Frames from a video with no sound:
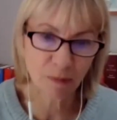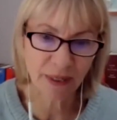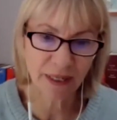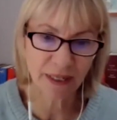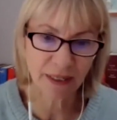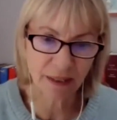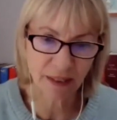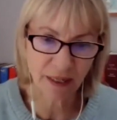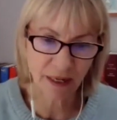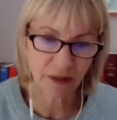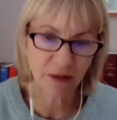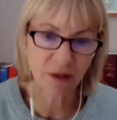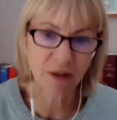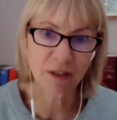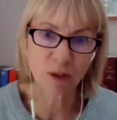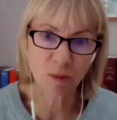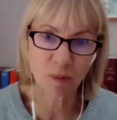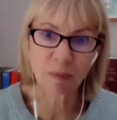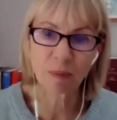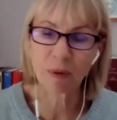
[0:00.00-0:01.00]
been
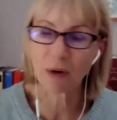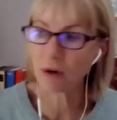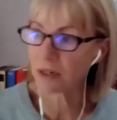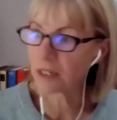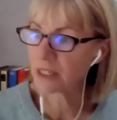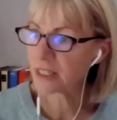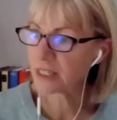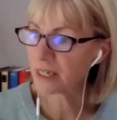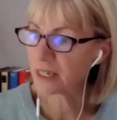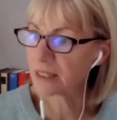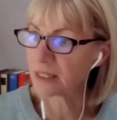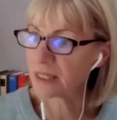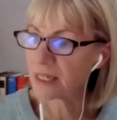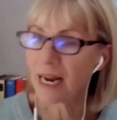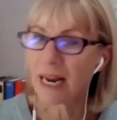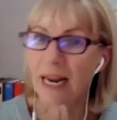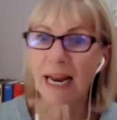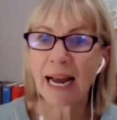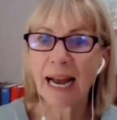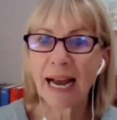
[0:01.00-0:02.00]
diagnosed with parkinson's
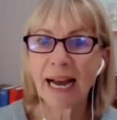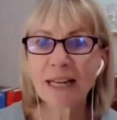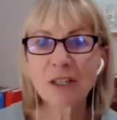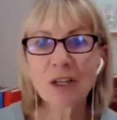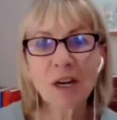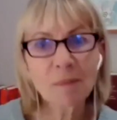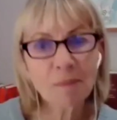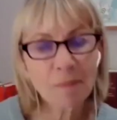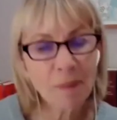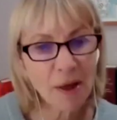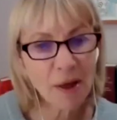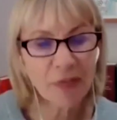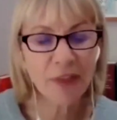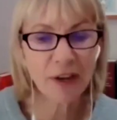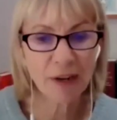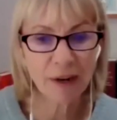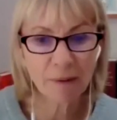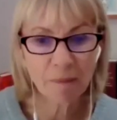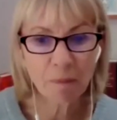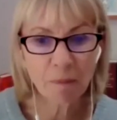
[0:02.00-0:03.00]
and her
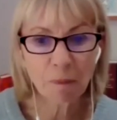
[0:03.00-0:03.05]
mother